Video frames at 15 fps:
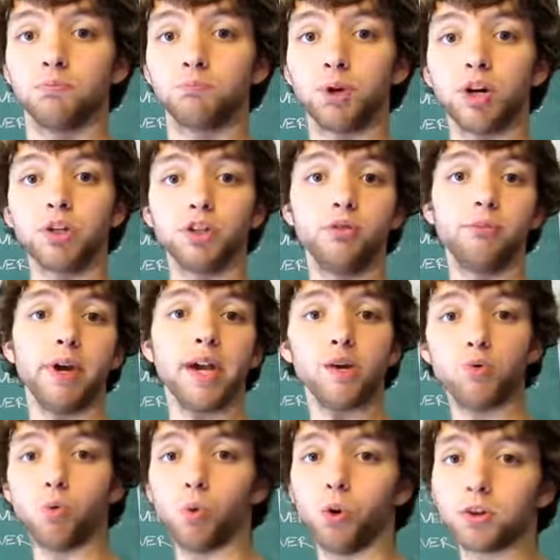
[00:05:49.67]
But you
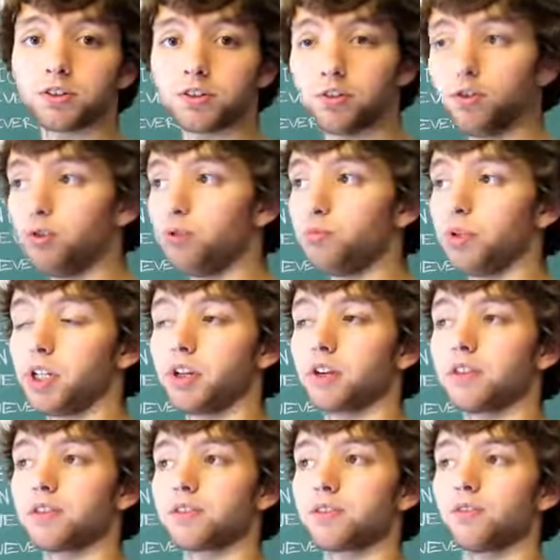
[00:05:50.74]
may want to,
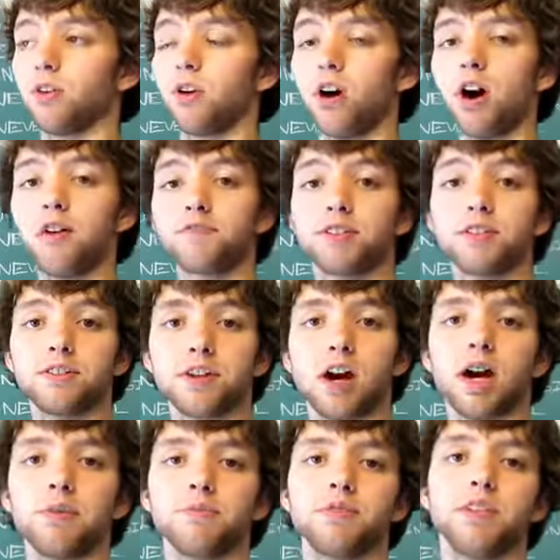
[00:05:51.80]
because
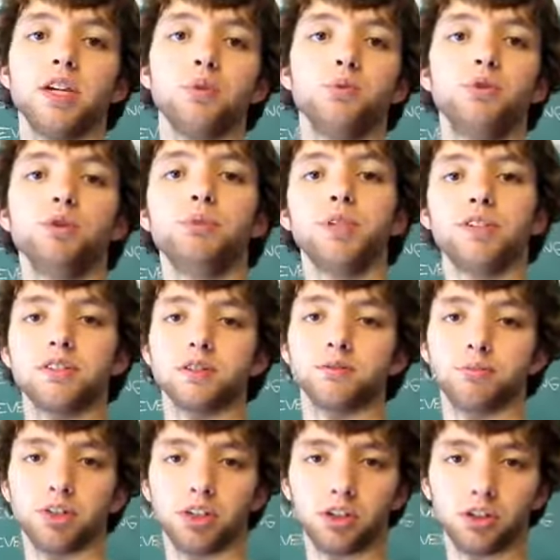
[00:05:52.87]
oftentimes they will be
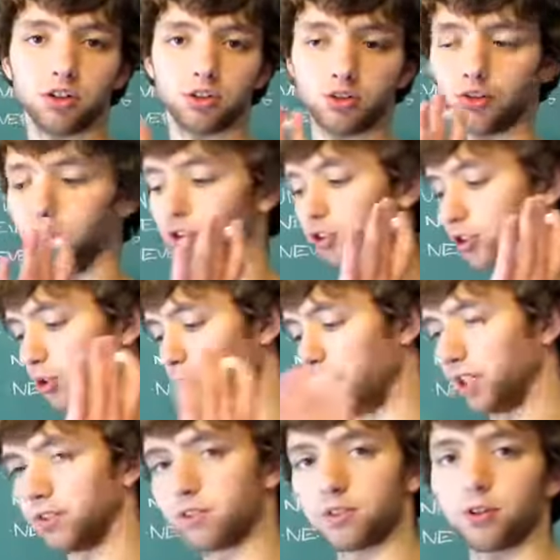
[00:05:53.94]
something you're
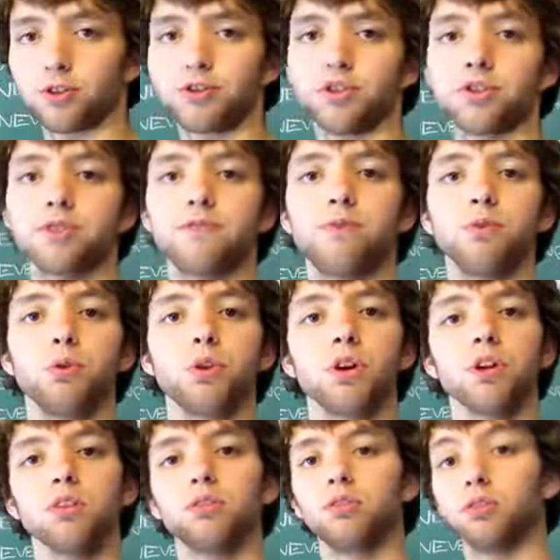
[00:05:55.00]
doing searches
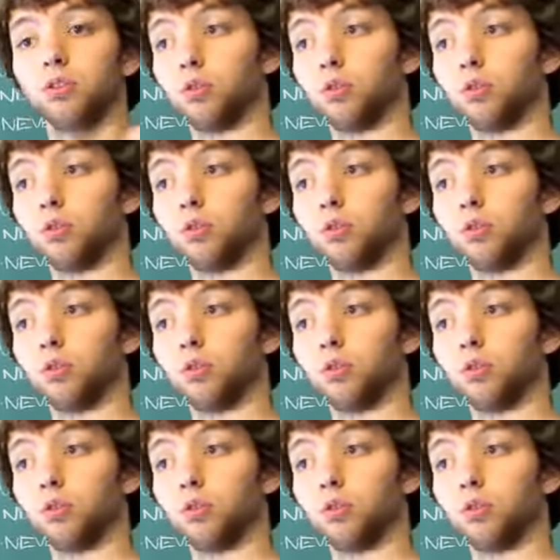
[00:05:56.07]
for,